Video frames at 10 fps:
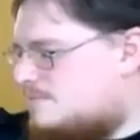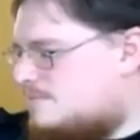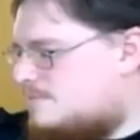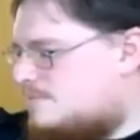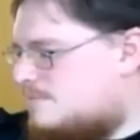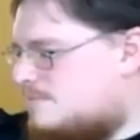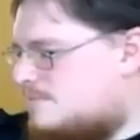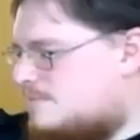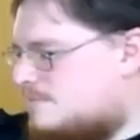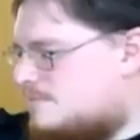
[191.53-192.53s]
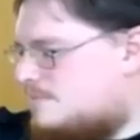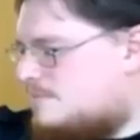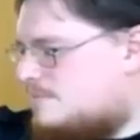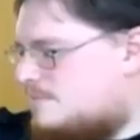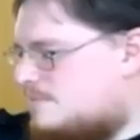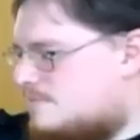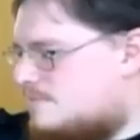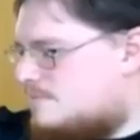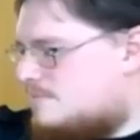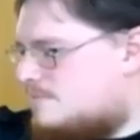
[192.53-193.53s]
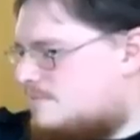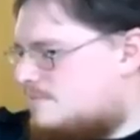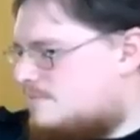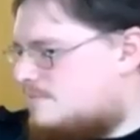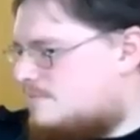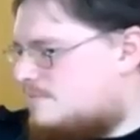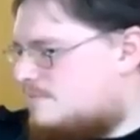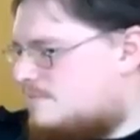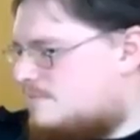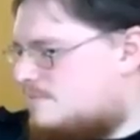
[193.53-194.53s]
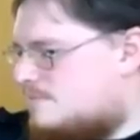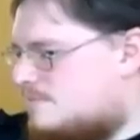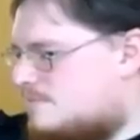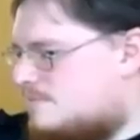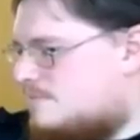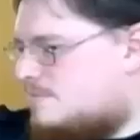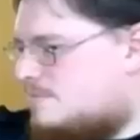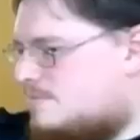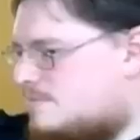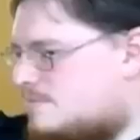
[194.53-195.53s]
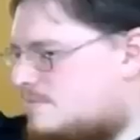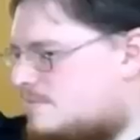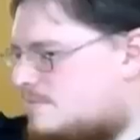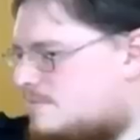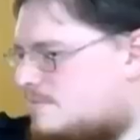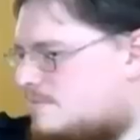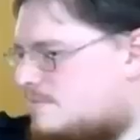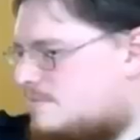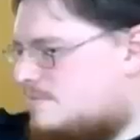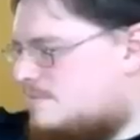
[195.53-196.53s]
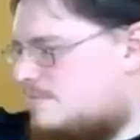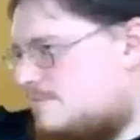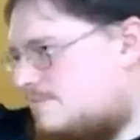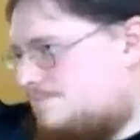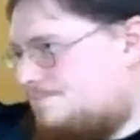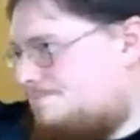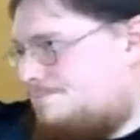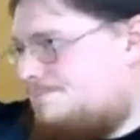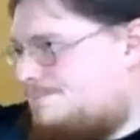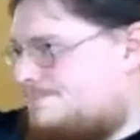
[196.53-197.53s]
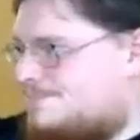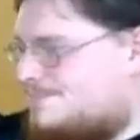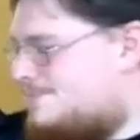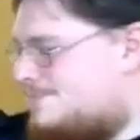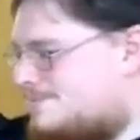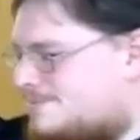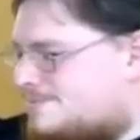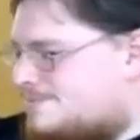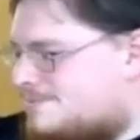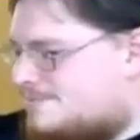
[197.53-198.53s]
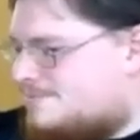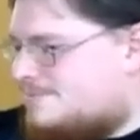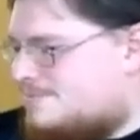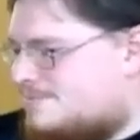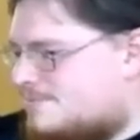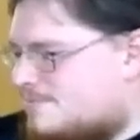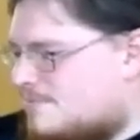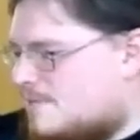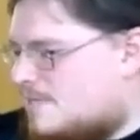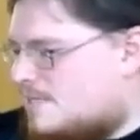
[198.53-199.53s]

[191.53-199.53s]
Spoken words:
[no speech]